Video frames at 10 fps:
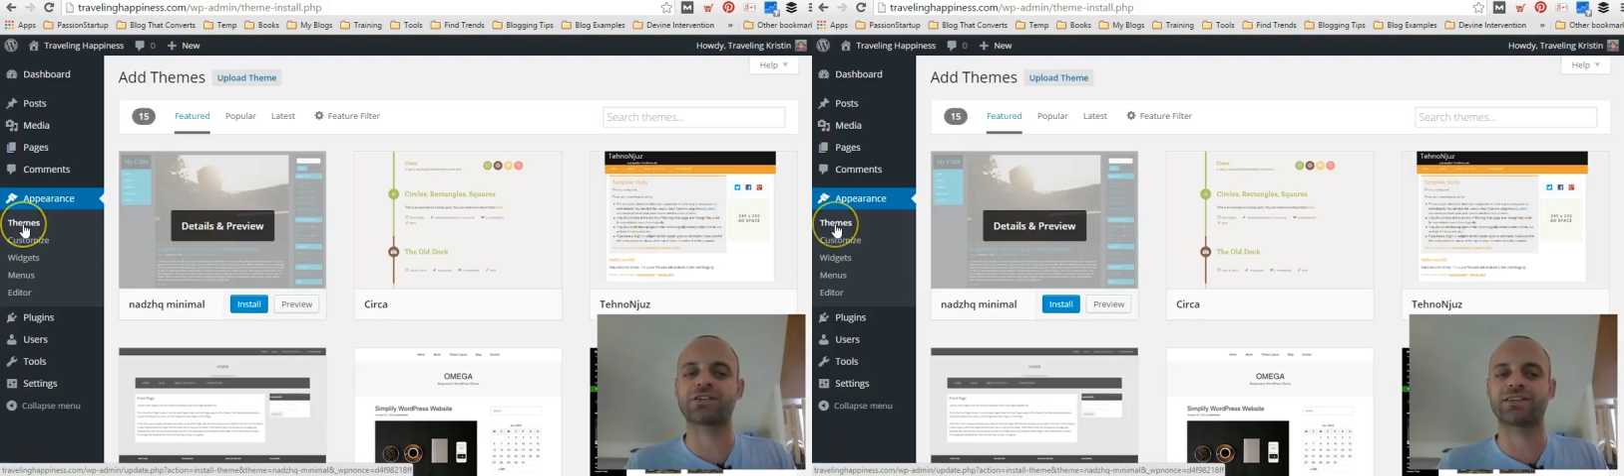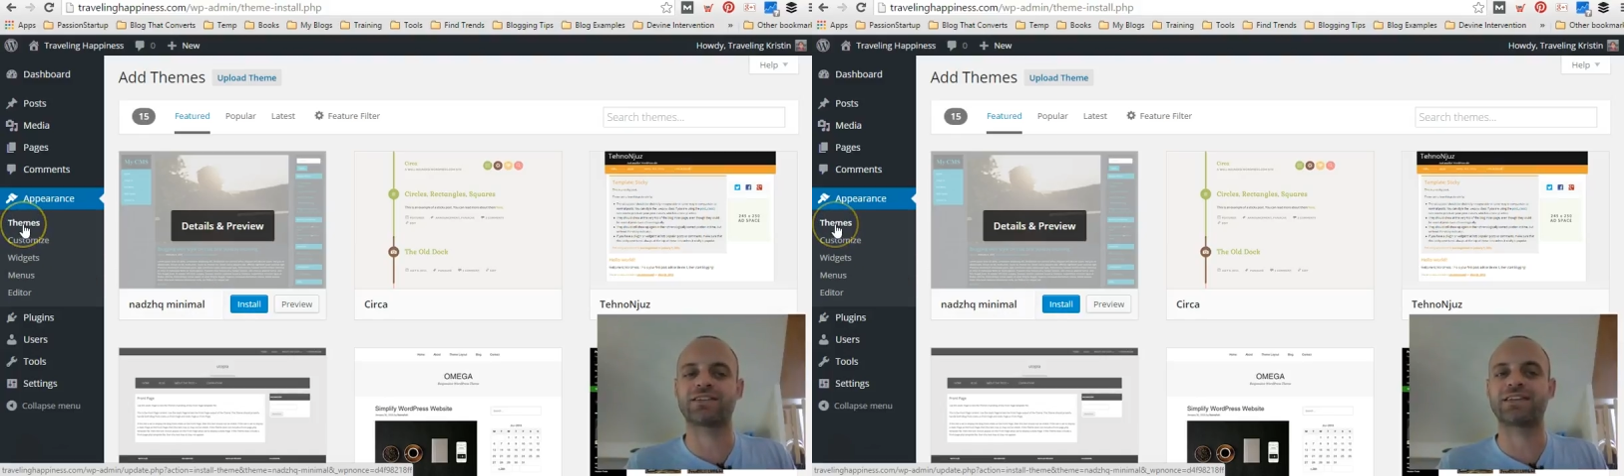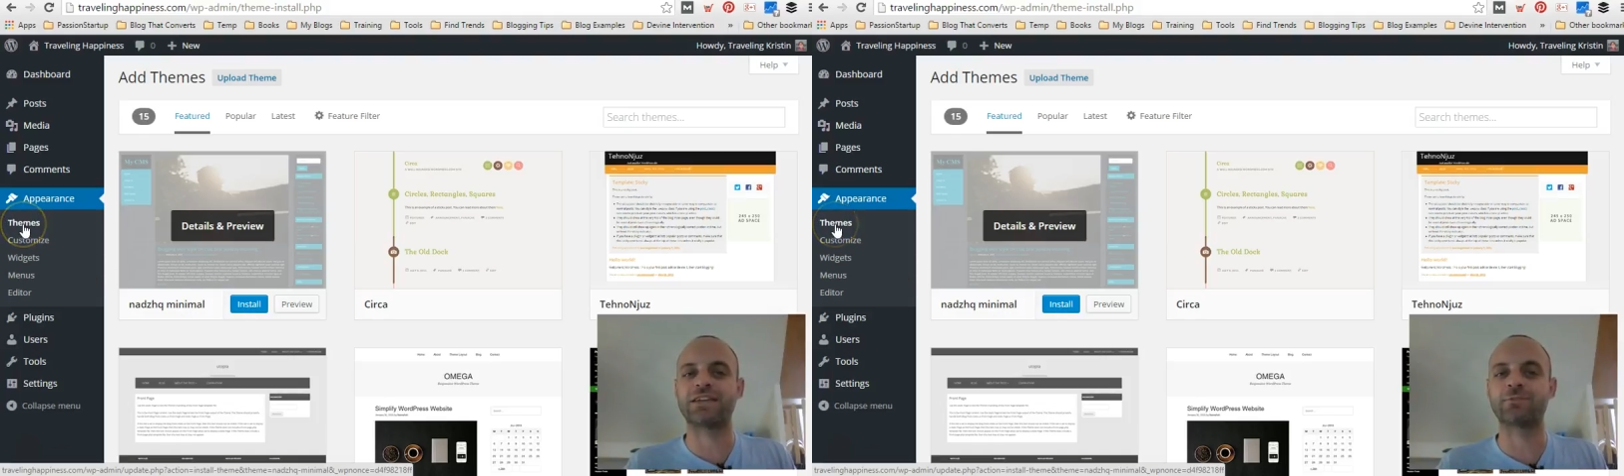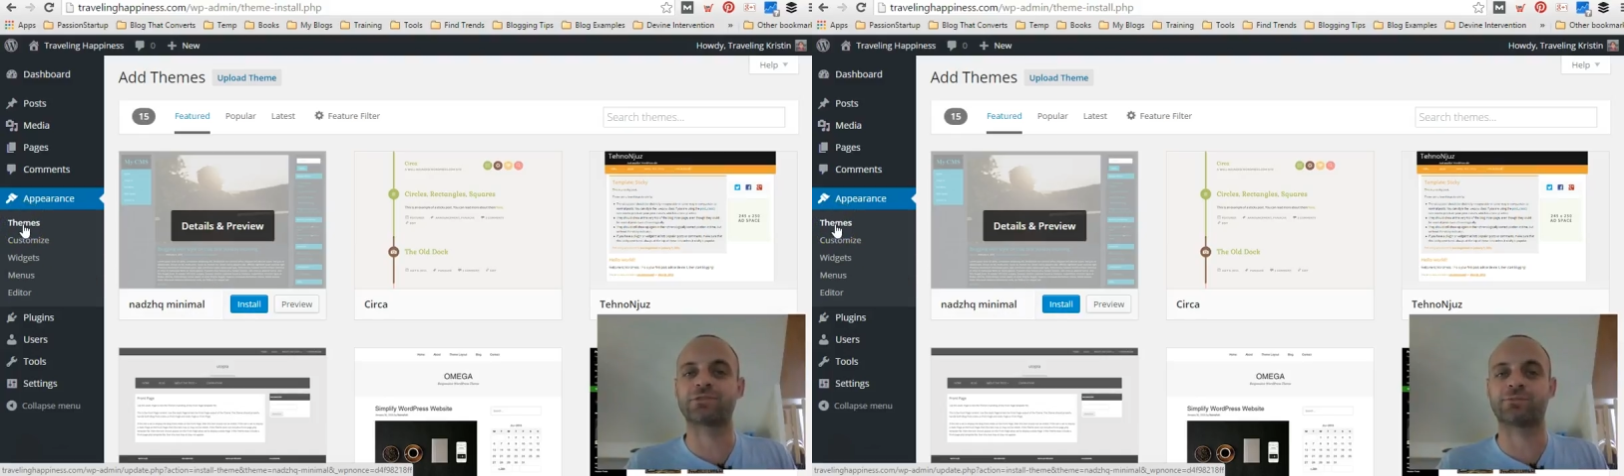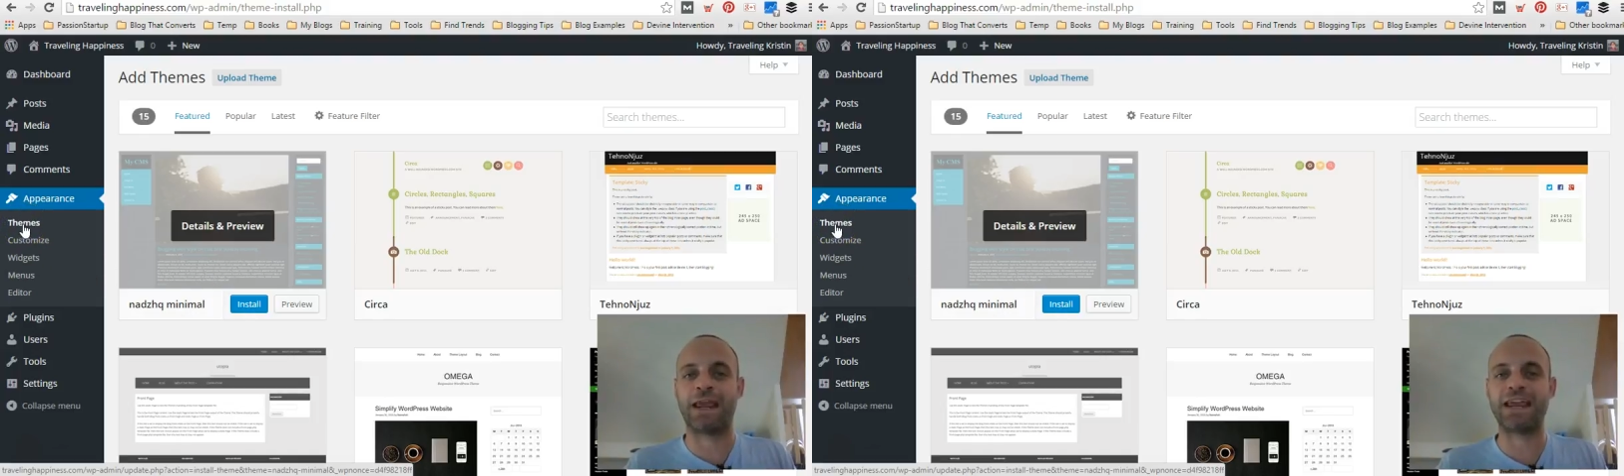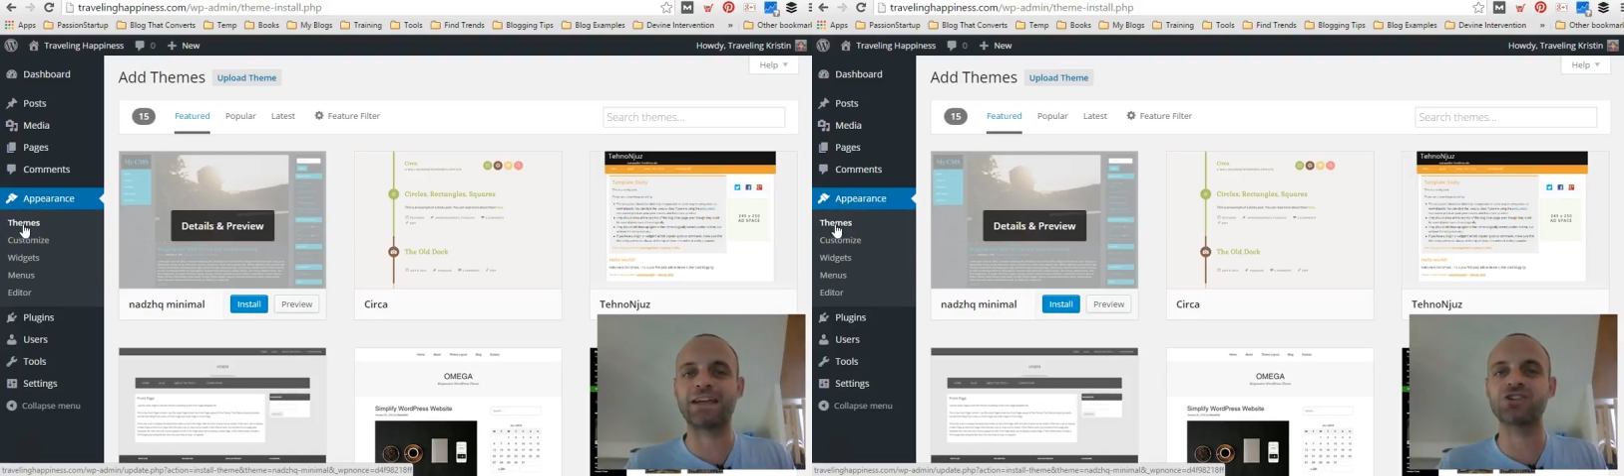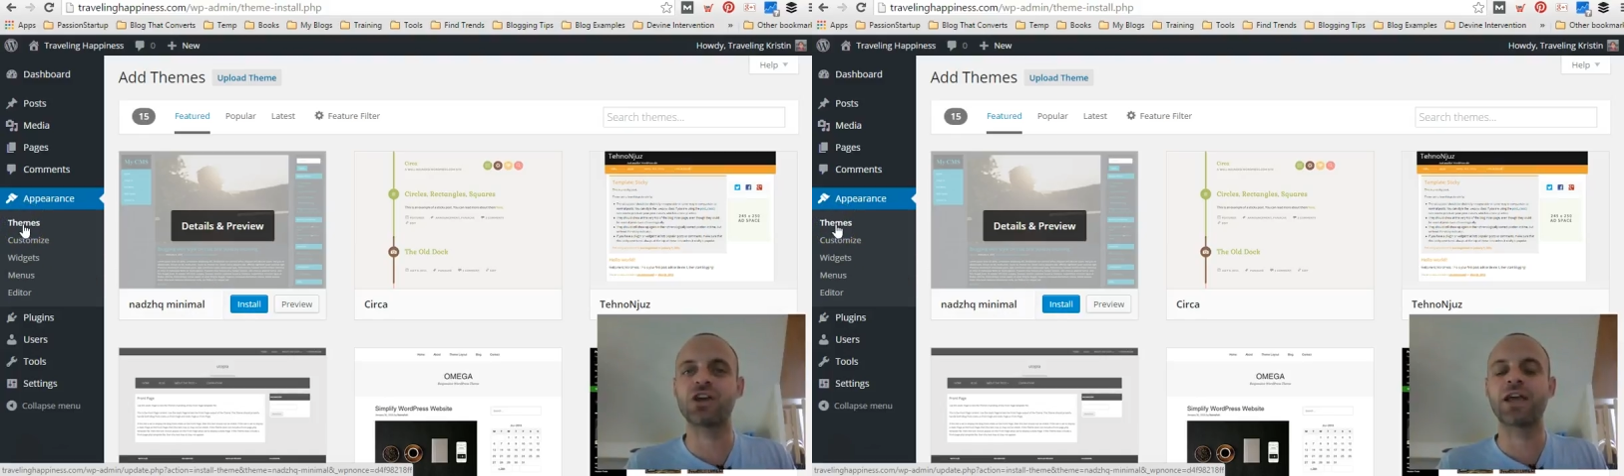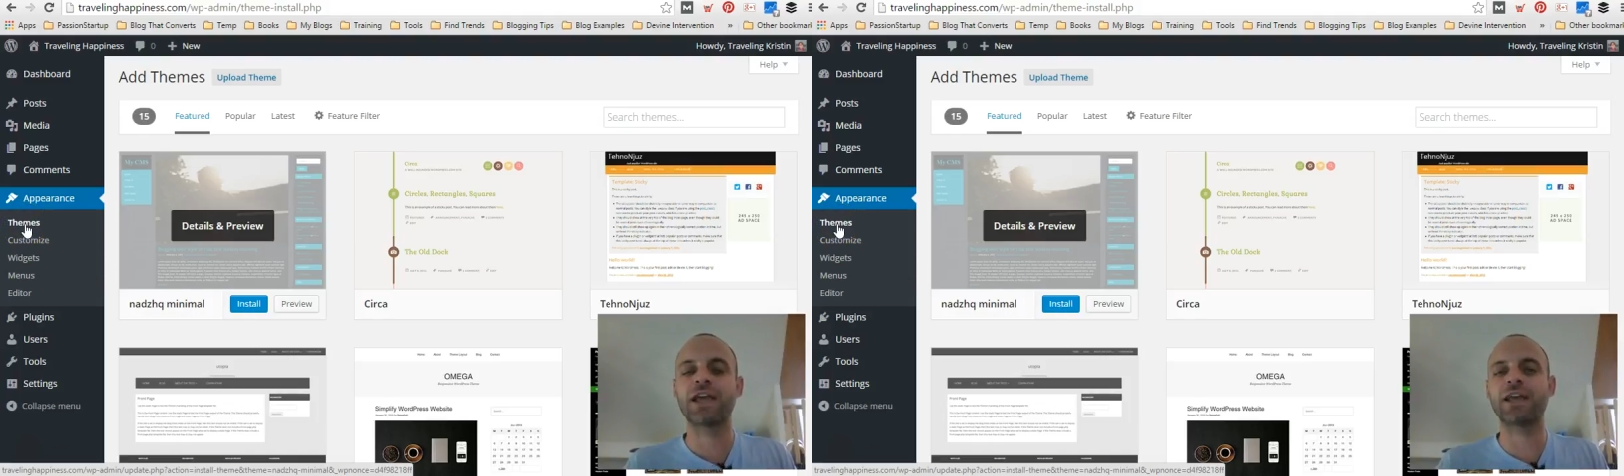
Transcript: to the themes page,